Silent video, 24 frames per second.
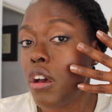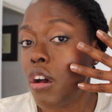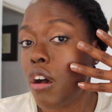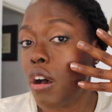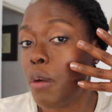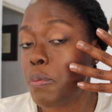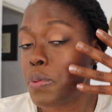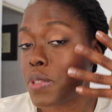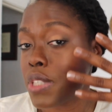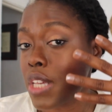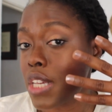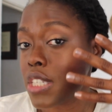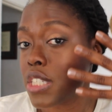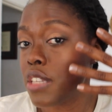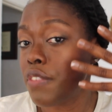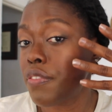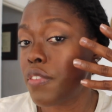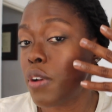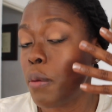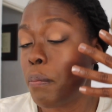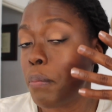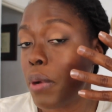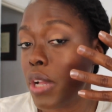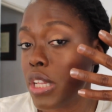
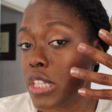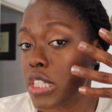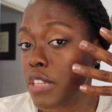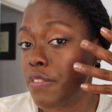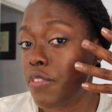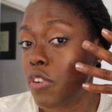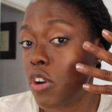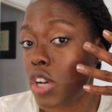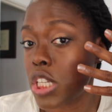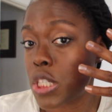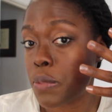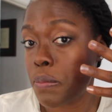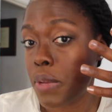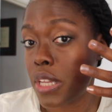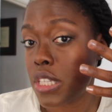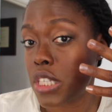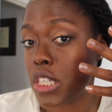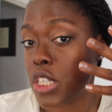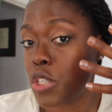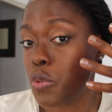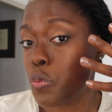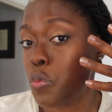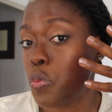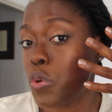Obsessive Compulsive Cosmetics,